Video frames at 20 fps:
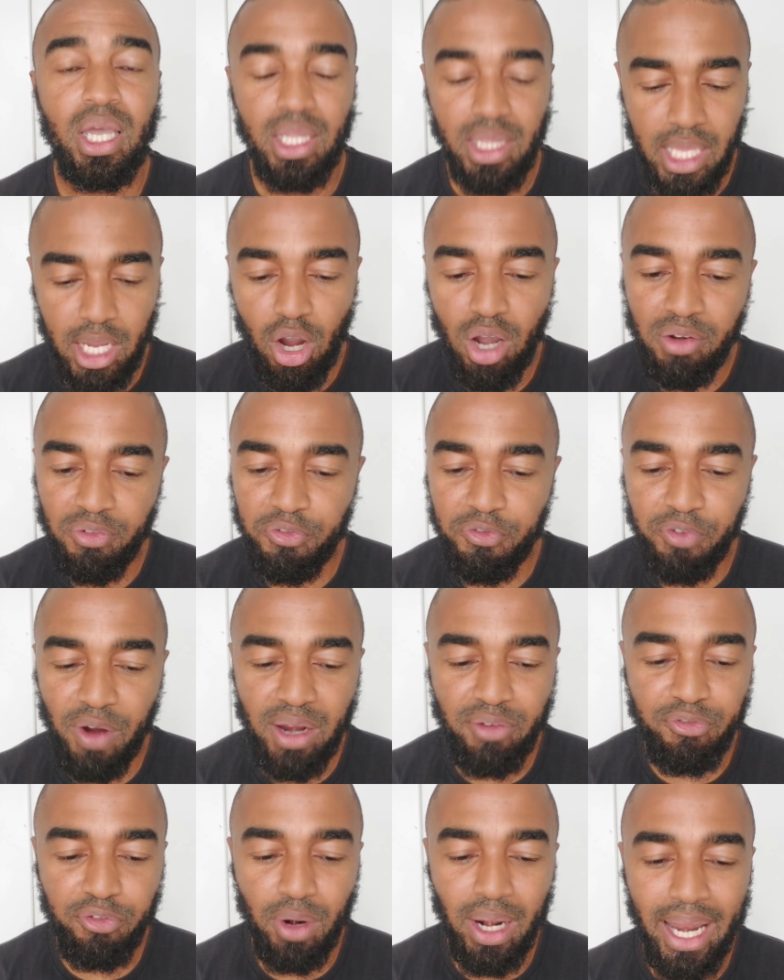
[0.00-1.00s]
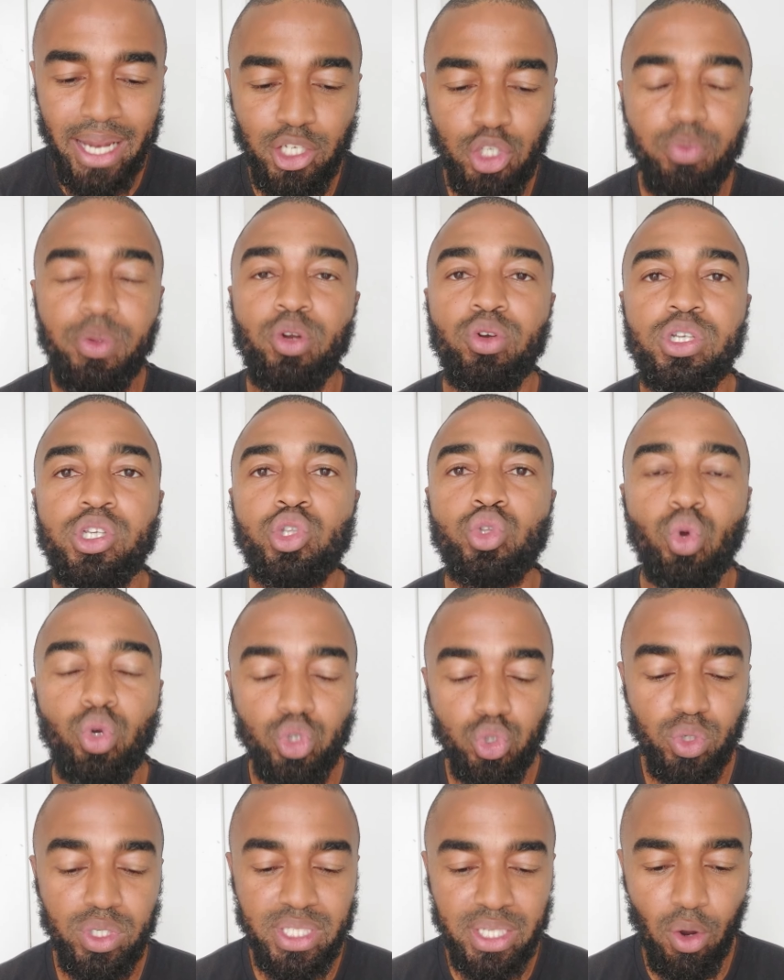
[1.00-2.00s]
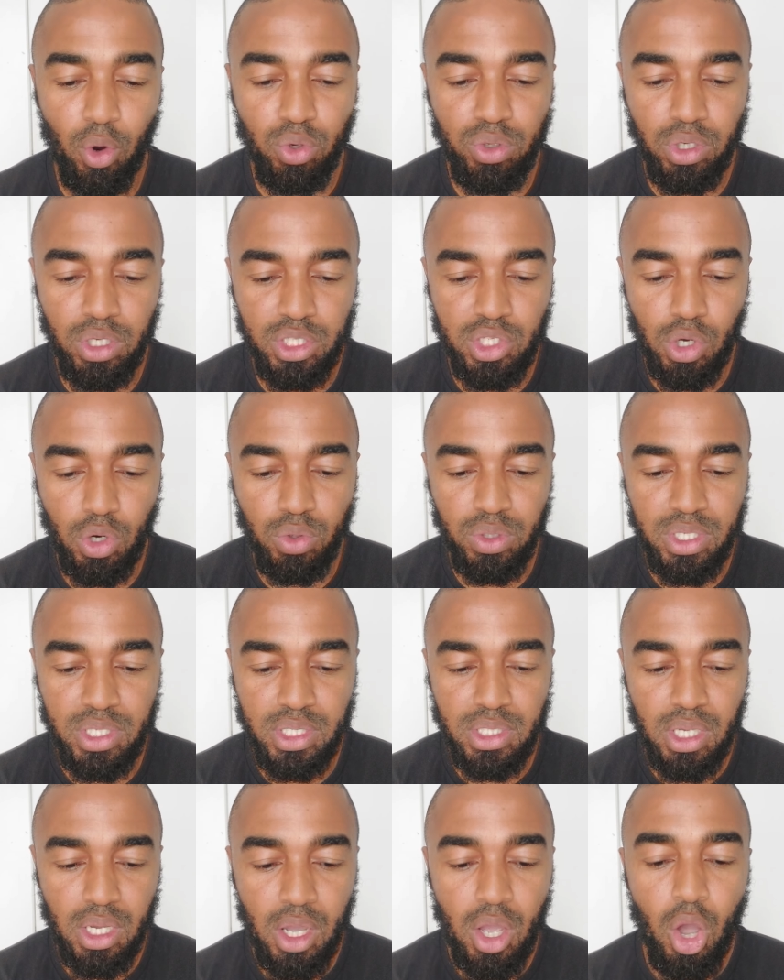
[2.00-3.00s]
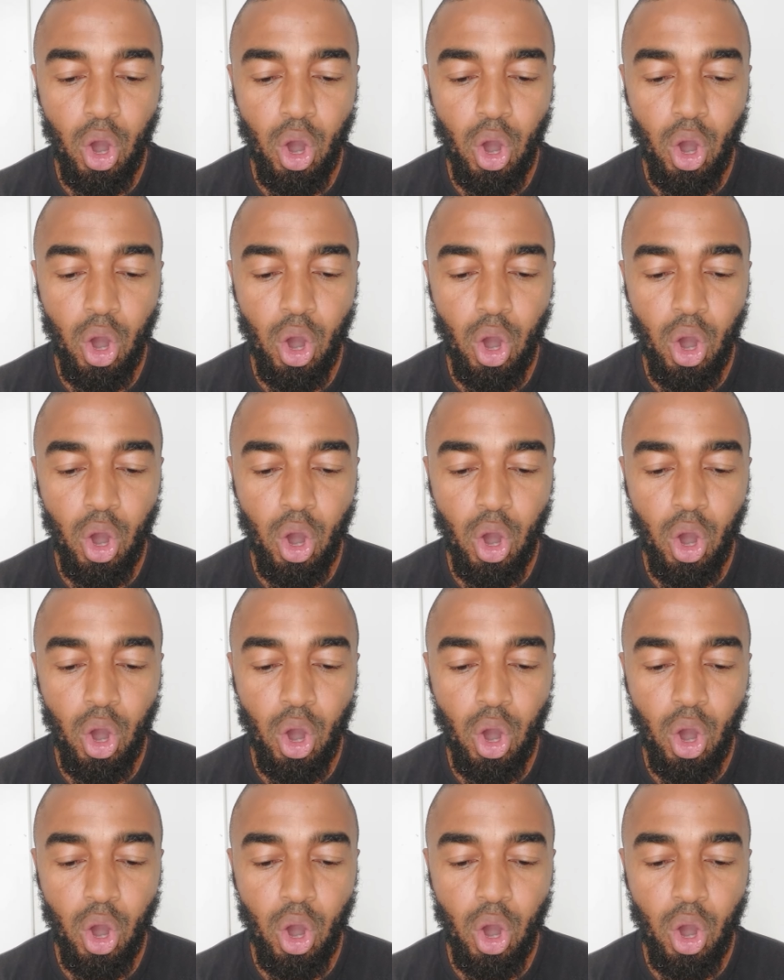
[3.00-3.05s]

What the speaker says: They can't fight for land to be restored to its owners